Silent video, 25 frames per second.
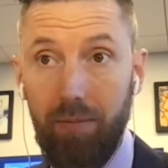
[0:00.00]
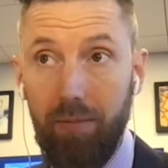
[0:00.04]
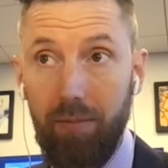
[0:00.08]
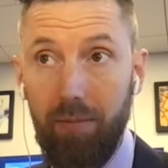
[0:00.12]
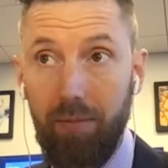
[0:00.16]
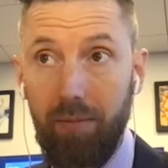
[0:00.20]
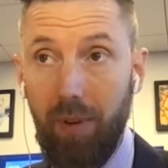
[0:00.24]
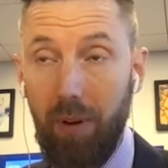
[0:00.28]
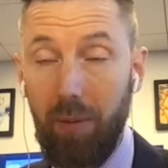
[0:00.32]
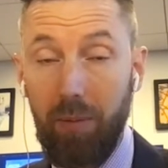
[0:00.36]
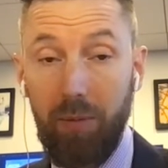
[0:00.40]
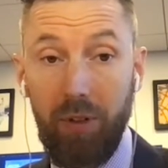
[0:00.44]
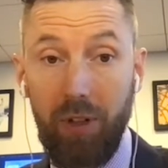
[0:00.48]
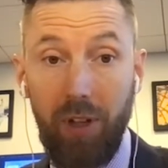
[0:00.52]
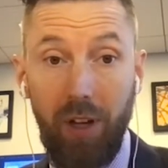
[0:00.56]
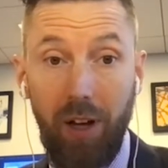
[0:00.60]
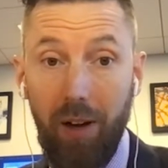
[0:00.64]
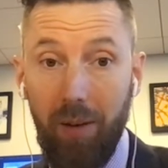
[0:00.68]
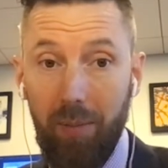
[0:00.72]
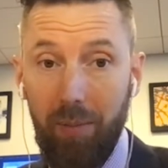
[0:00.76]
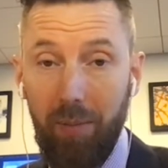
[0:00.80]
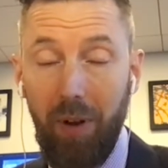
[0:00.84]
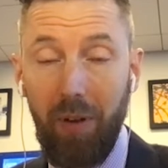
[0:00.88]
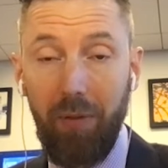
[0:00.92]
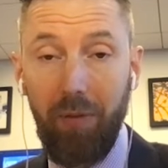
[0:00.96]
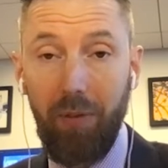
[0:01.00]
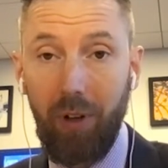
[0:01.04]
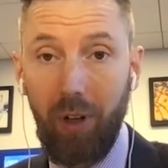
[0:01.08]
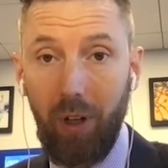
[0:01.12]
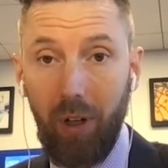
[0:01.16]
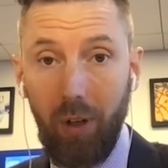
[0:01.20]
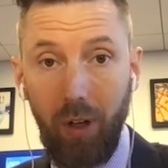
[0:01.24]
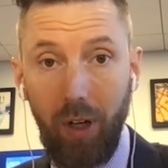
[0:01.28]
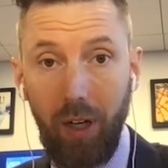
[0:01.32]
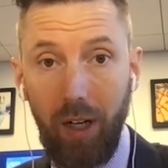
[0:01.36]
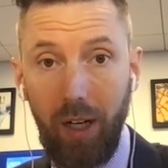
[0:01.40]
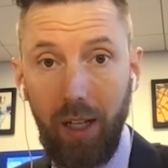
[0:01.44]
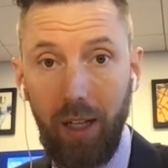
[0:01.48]
I'm not very
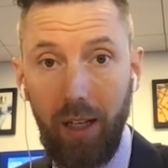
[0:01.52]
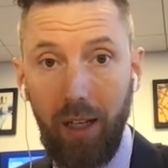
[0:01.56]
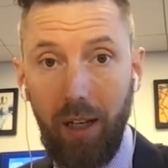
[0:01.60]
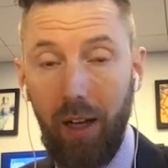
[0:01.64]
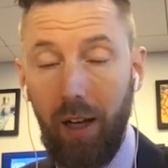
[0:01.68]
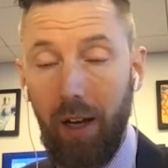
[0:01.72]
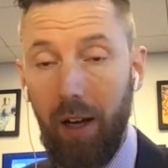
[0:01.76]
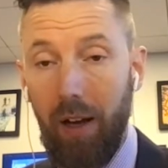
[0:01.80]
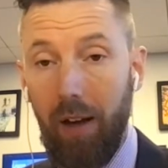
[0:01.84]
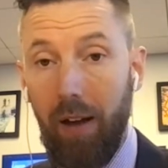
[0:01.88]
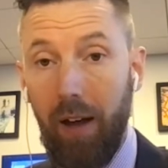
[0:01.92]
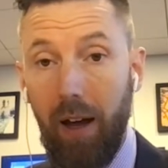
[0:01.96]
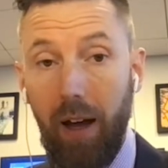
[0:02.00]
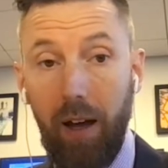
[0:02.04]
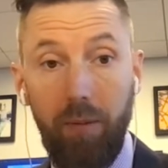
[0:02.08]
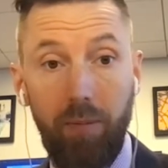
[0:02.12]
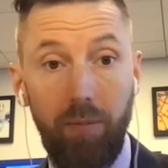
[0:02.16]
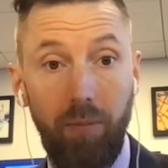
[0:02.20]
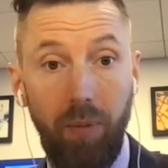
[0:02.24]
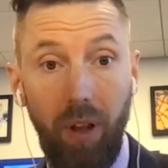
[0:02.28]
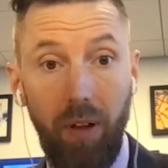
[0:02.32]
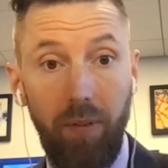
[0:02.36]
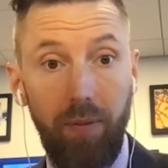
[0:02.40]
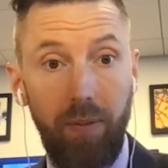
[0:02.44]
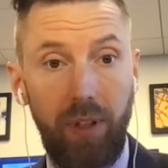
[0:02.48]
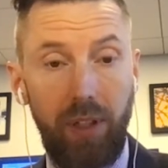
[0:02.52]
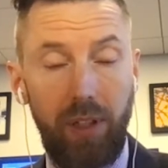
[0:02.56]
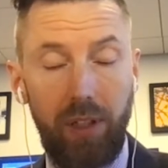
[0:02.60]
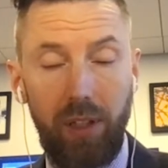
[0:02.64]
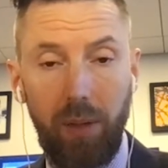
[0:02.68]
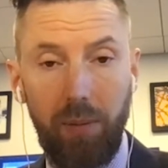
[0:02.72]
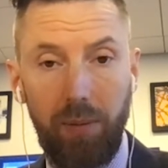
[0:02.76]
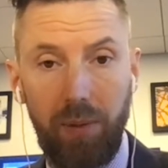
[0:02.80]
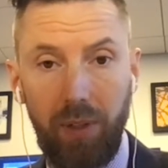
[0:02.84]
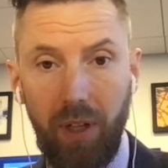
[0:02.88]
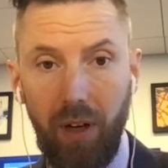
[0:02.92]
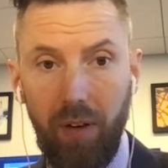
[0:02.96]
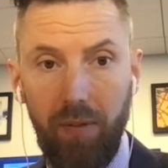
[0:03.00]
good at it. I love these
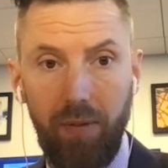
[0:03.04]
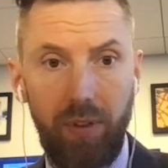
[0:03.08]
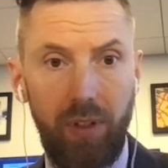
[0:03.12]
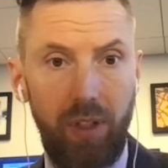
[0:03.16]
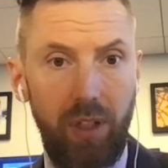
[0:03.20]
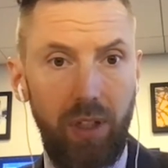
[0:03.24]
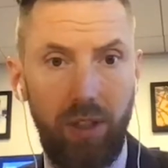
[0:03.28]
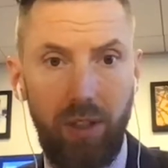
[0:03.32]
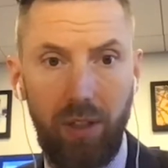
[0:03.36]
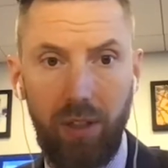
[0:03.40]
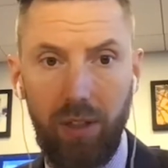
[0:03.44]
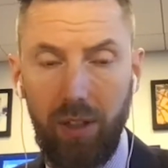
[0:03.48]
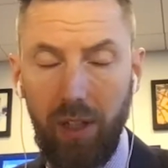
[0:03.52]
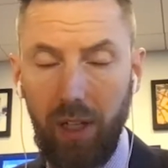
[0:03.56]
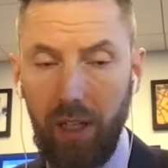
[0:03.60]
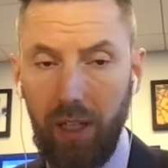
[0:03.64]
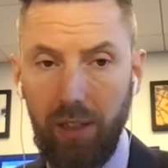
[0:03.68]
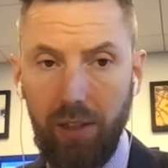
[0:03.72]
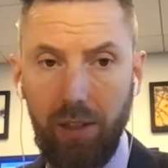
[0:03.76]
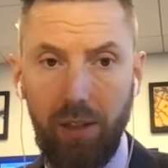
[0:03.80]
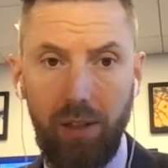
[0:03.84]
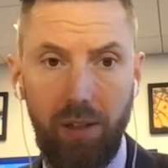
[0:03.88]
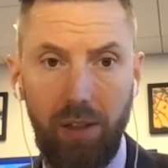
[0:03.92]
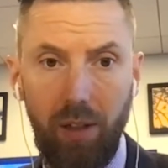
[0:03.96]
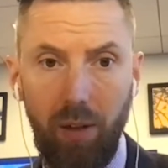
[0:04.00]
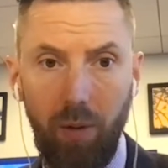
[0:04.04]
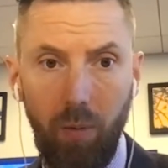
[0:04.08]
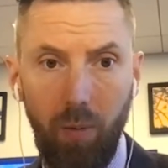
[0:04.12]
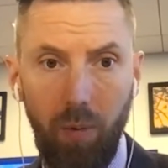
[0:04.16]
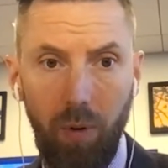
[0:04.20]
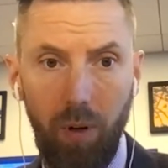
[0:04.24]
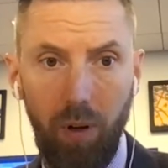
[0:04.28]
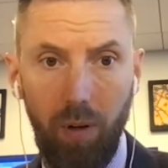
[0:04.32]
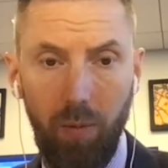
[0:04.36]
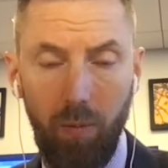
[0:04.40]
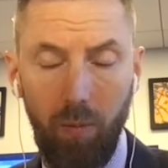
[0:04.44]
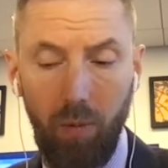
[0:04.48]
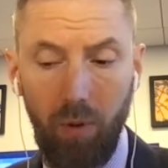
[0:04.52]
types of conversations. I exist in a
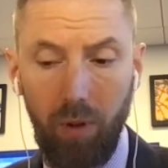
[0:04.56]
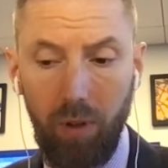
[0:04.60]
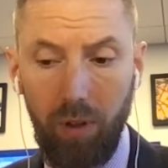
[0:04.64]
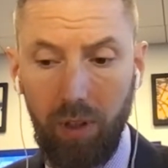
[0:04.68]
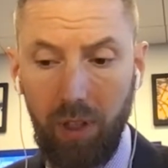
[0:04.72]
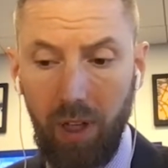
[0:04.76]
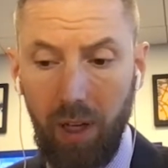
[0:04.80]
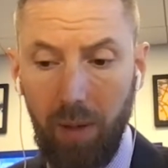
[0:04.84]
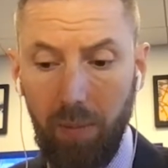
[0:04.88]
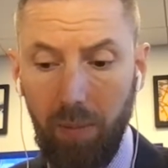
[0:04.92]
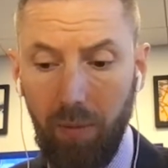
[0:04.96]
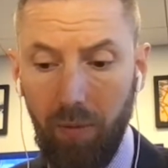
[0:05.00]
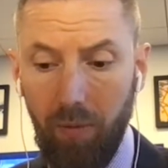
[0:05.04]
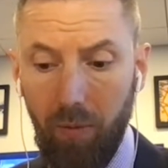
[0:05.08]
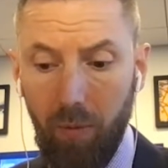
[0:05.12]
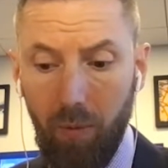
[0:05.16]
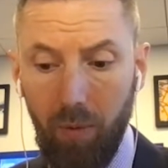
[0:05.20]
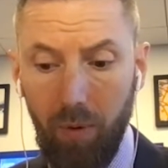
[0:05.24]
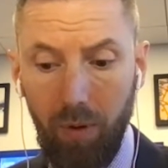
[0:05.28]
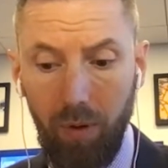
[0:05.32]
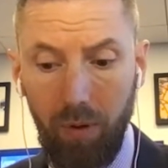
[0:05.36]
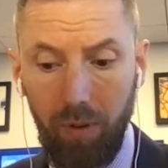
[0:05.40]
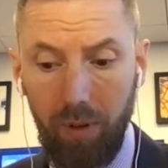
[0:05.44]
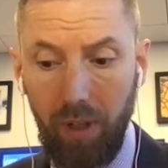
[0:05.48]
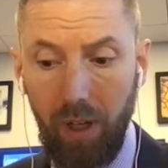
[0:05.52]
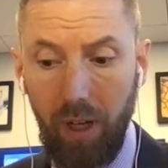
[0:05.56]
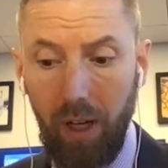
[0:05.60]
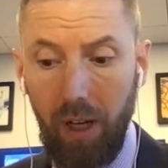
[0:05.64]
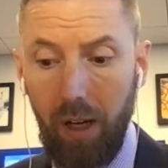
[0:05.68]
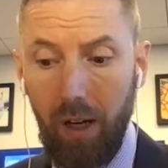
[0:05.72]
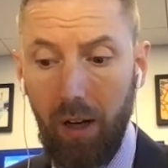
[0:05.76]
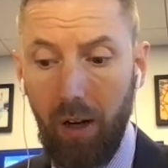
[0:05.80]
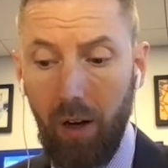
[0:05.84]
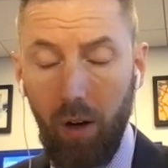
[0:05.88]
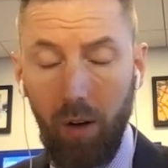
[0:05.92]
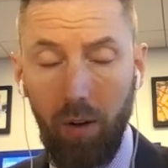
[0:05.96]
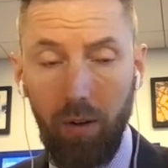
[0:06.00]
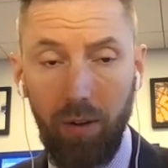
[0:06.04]
one-on-one type of world
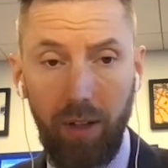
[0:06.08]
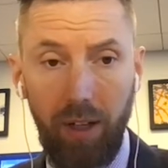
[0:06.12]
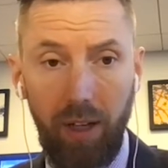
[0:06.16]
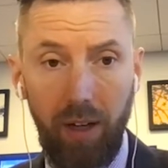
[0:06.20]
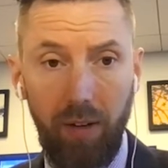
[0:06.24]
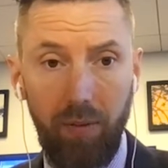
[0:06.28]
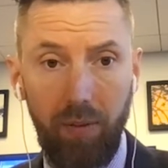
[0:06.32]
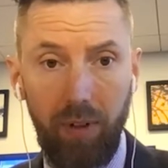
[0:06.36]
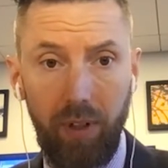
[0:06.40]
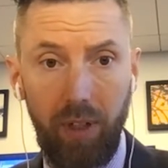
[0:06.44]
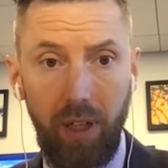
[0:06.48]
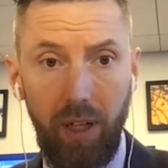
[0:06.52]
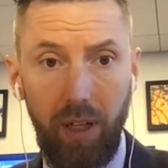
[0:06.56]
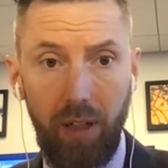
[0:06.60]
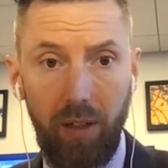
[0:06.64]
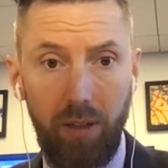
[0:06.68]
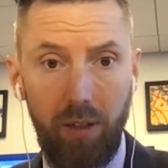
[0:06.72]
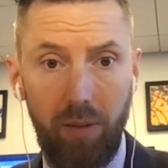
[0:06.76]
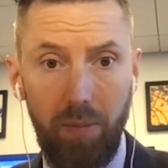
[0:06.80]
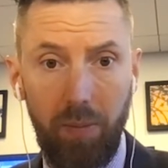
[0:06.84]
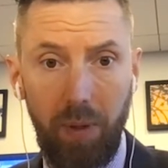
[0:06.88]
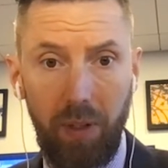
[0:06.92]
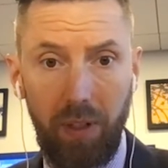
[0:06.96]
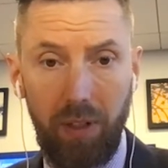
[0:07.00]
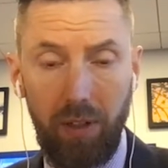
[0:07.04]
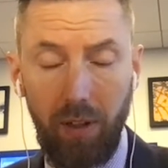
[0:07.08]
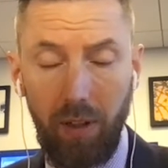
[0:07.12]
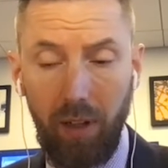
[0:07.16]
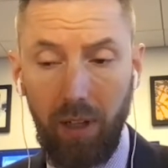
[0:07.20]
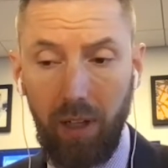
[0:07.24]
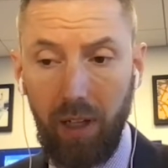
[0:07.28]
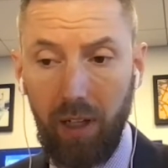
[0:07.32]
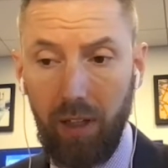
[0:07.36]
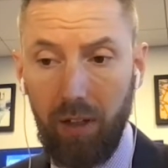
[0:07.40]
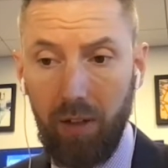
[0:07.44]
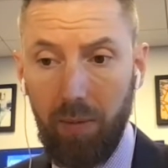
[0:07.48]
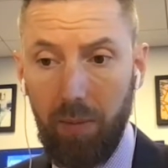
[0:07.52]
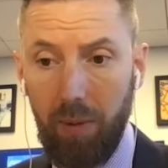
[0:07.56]
all day, every day, just based on the
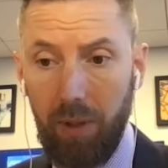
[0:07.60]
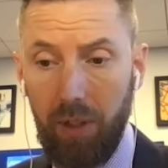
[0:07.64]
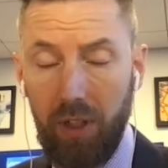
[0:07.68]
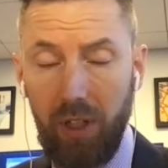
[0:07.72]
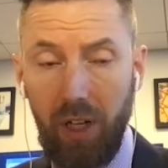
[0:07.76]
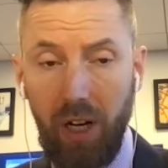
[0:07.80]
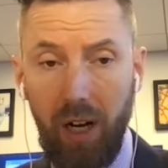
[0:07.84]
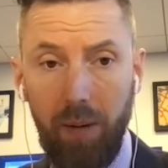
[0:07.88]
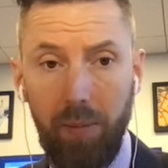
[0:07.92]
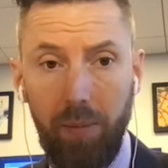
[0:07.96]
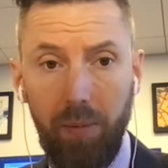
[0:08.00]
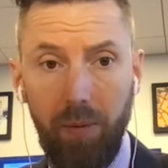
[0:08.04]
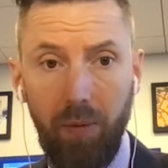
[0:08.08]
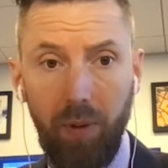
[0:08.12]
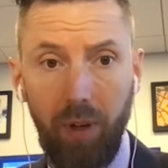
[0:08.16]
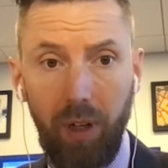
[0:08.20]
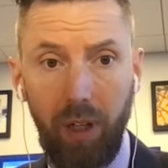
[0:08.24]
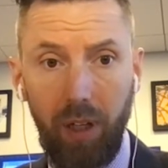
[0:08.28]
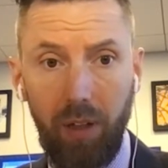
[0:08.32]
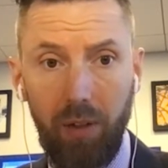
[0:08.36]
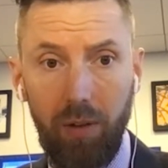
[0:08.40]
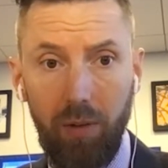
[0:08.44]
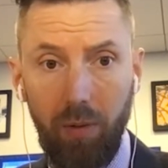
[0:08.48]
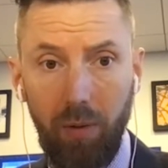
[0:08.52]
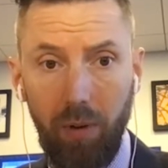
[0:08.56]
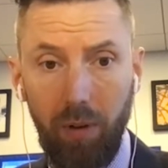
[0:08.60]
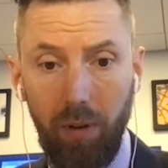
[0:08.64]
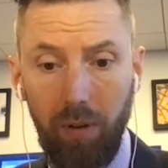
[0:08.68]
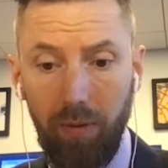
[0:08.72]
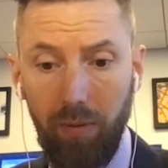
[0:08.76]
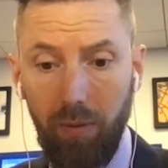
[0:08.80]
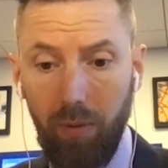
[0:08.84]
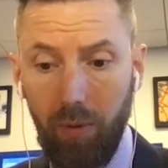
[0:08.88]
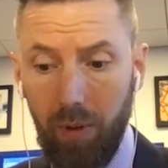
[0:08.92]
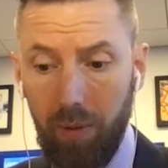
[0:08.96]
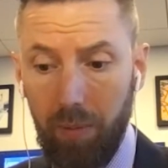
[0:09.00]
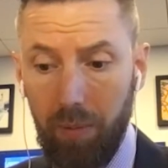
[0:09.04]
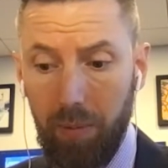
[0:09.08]
nature of my job and running a
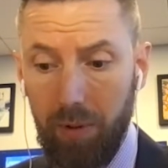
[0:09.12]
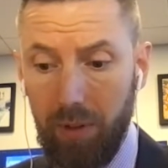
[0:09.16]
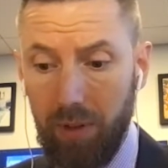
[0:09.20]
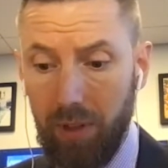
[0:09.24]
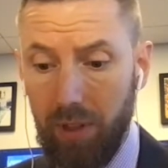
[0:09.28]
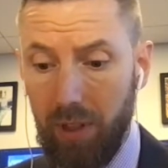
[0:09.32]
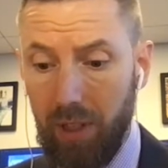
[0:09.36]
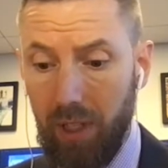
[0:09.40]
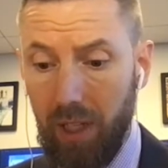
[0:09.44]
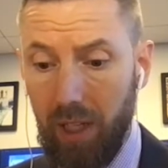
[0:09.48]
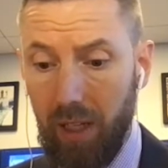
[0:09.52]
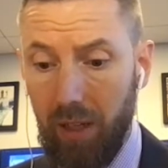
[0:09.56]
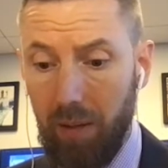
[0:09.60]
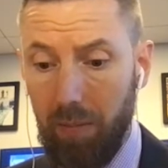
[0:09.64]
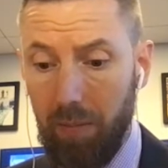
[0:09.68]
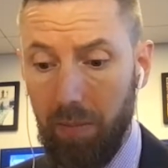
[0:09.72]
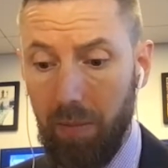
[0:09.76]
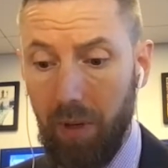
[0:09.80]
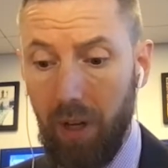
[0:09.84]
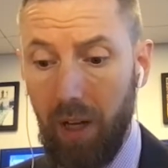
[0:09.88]
240-person team.